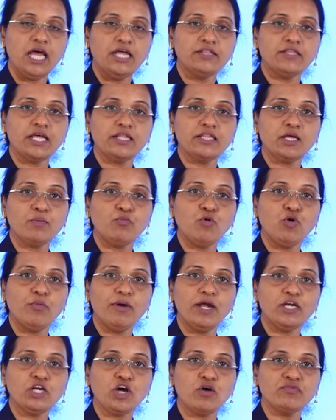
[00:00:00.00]
than the
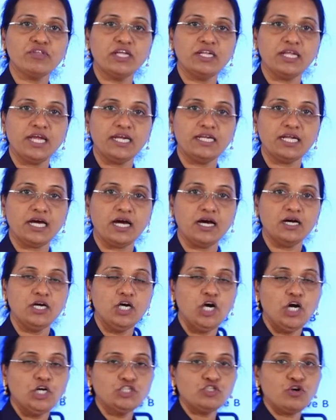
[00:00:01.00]
movement of the data.
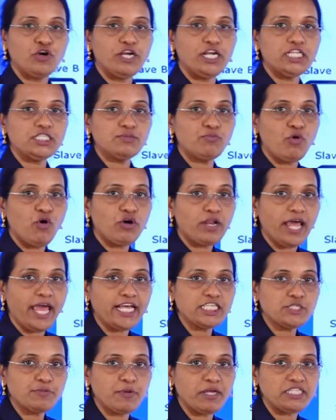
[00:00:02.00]
So it is more
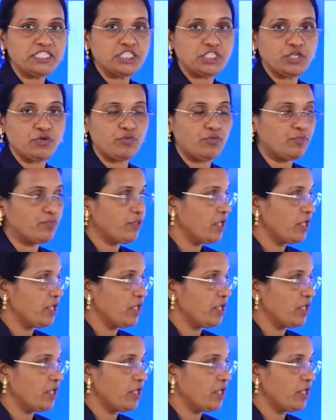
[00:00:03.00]
expensive.